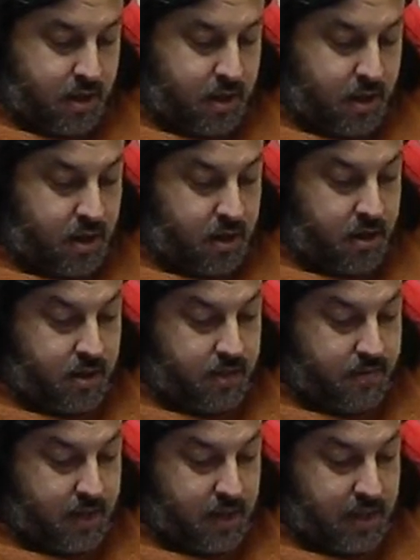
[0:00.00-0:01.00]

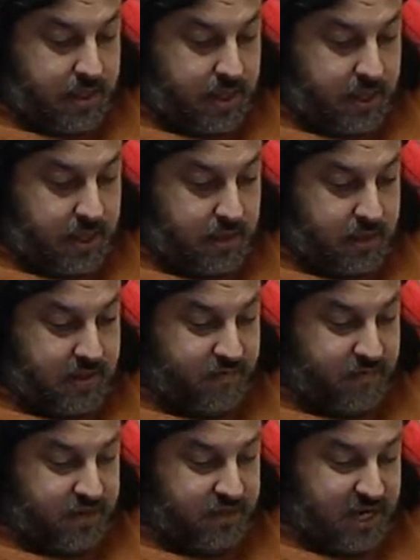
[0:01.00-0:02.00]
Um, I think I
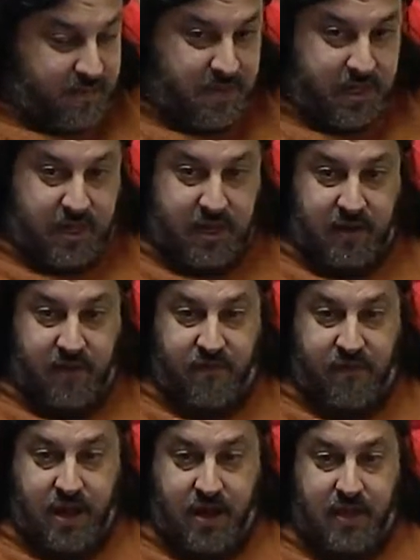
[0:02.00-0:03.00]
leave this segment here
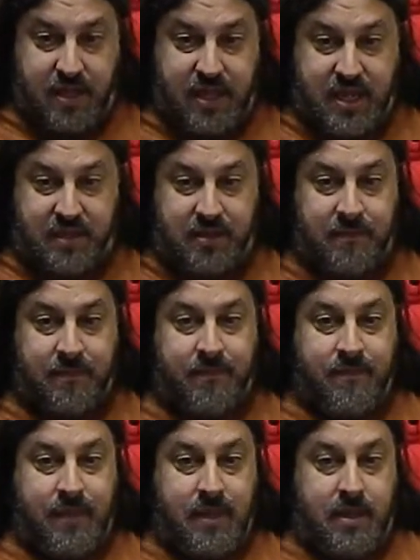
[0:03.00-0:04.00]
for now, like this.
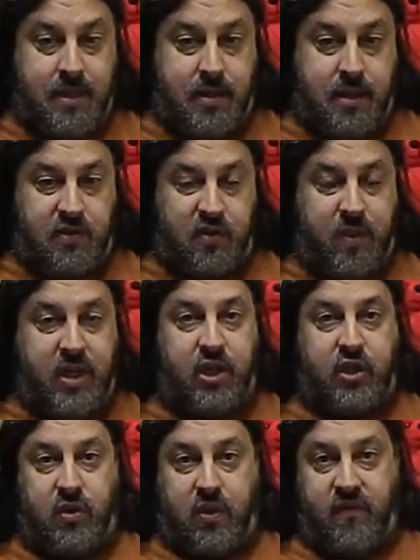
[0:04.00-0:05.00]
This will be a
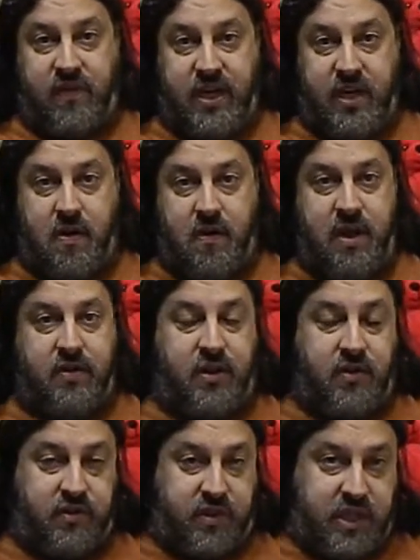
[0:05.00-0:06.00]
short video
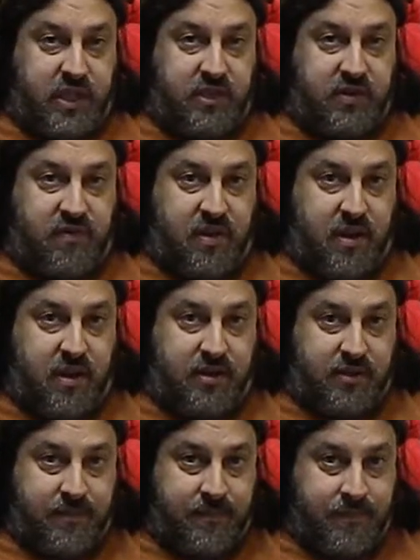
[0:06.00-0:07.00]
introducing InstaVlogs.